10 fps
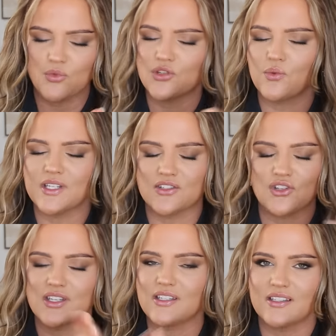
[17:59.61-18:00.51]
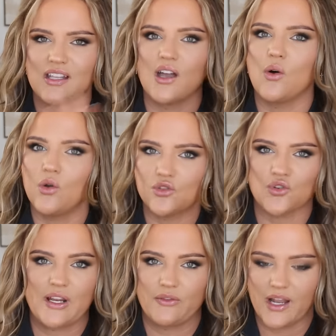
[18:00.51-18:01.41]
which was just a whole
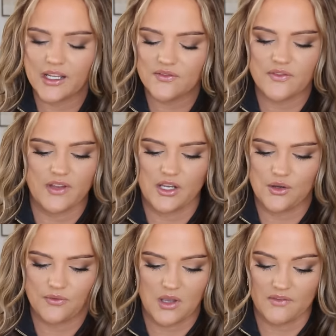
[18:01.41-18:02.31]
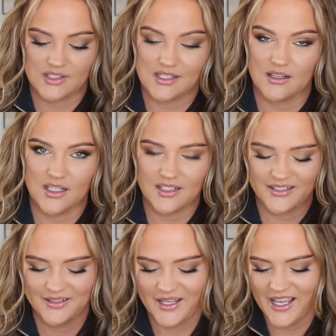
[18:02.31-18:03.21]
train wreck of a video if you haven't seen it.
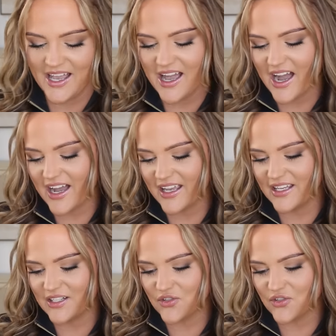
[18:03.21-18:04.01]
I